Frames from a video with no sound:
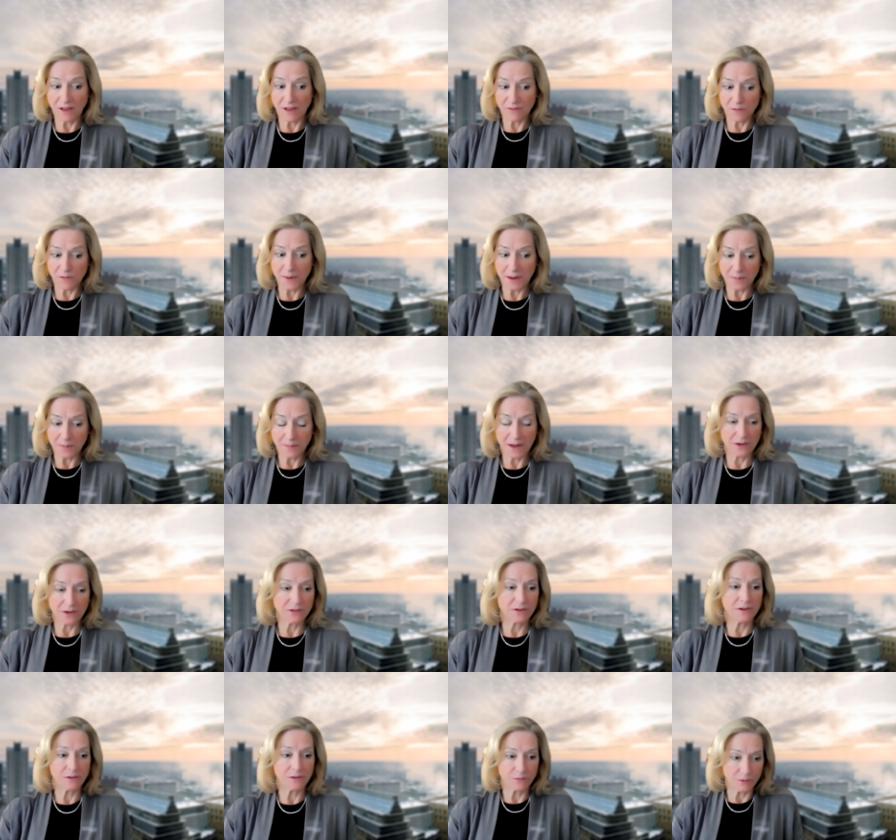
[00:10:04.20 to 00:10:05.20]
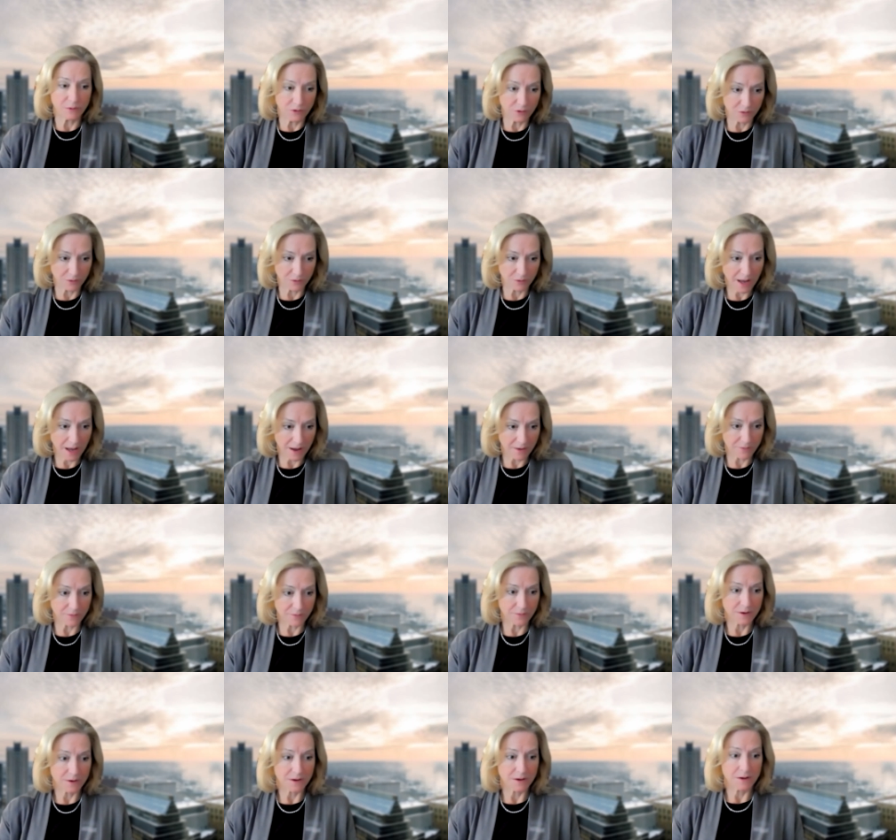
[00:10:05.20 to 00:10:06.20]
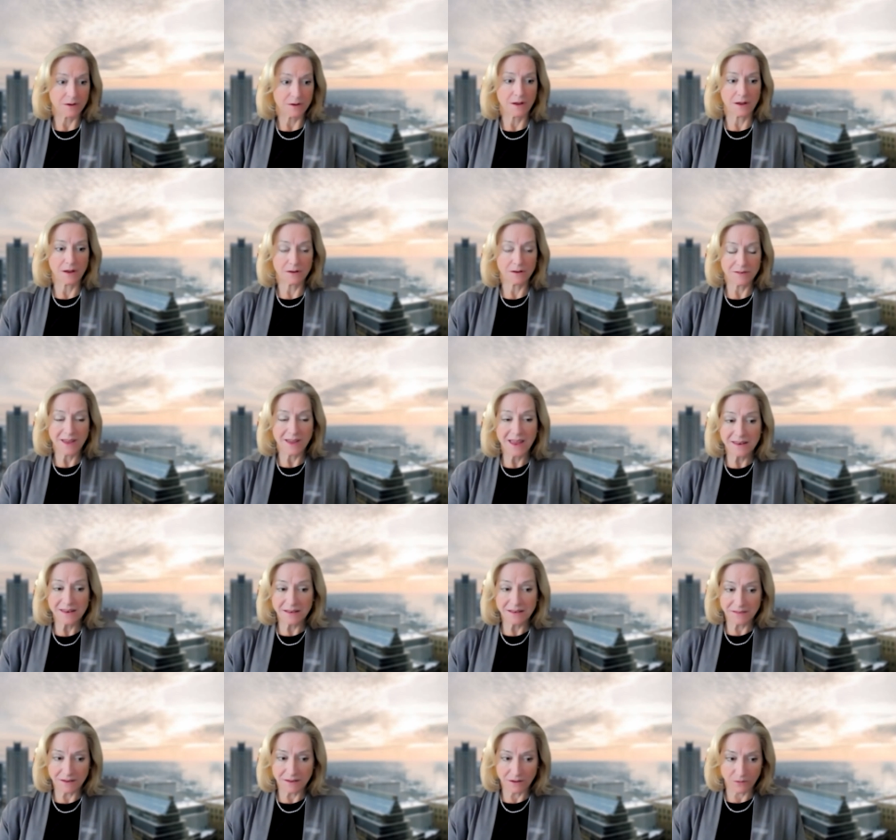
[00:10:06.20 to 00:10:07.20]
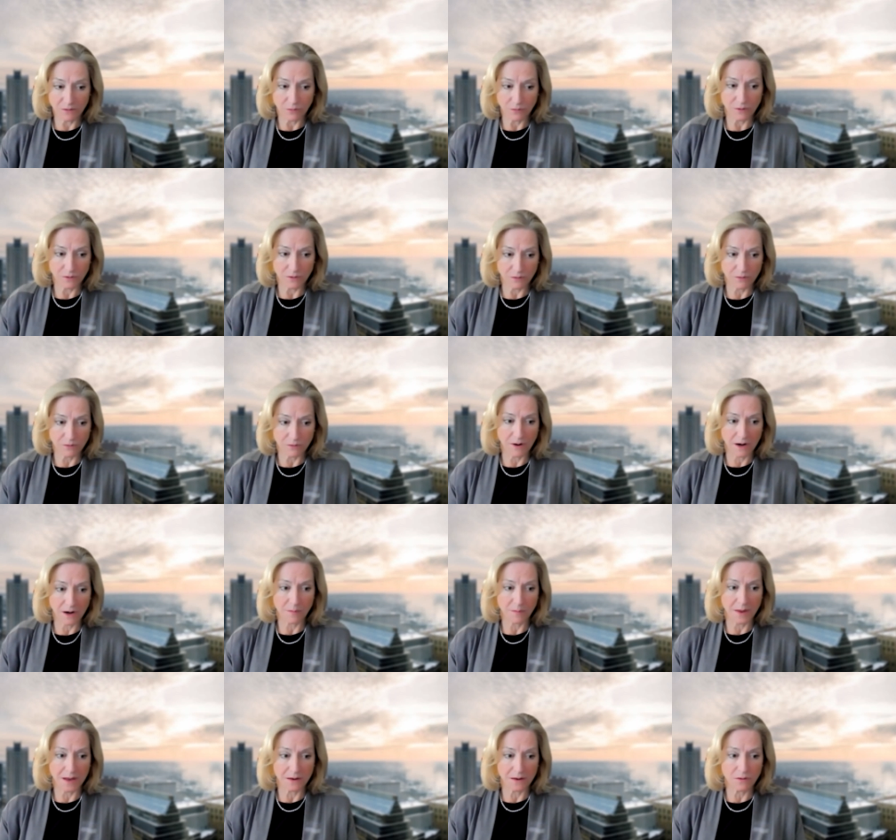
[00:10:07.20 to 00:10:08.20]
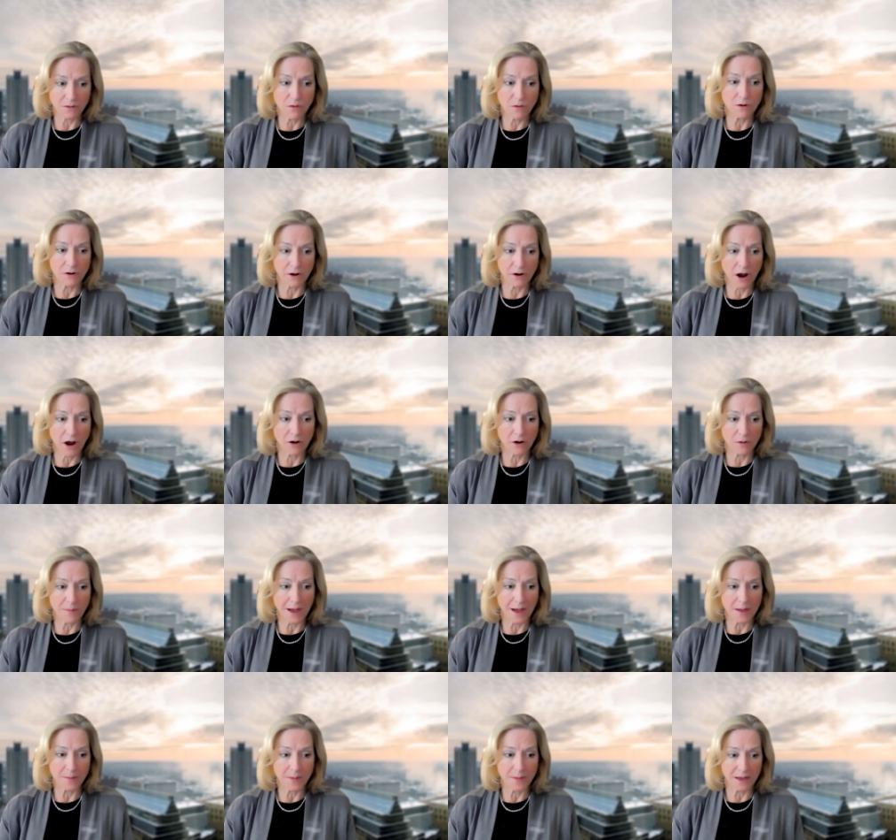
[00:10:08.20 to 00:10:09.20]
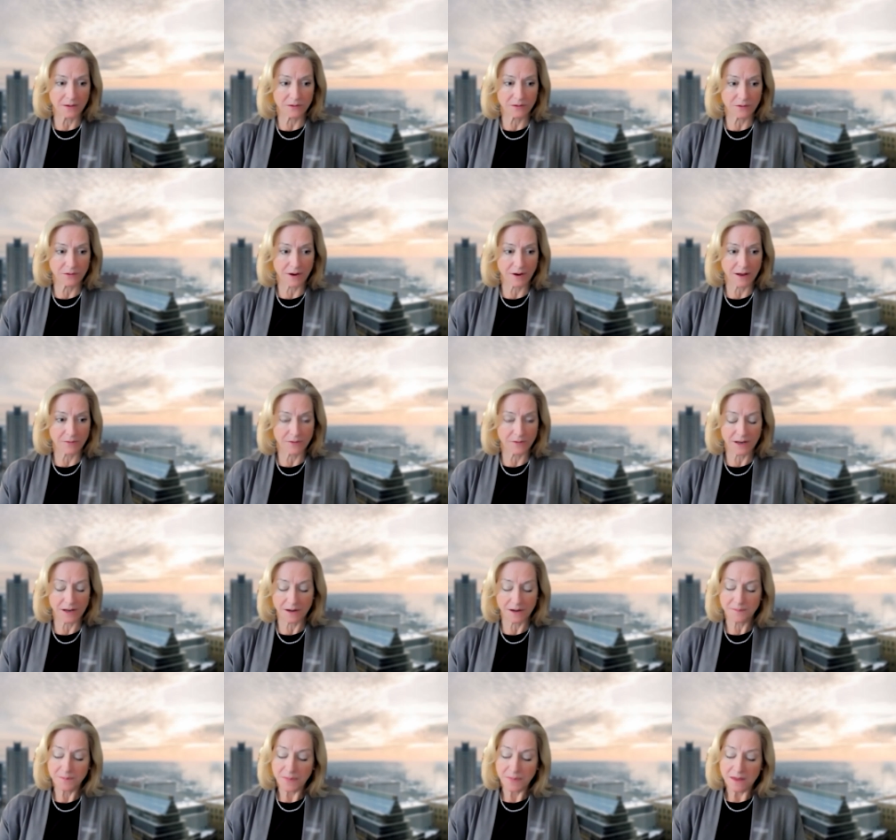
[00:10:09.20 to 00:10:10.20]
left main patients would you have a tendency to, to recommend coronary artery bypass grafting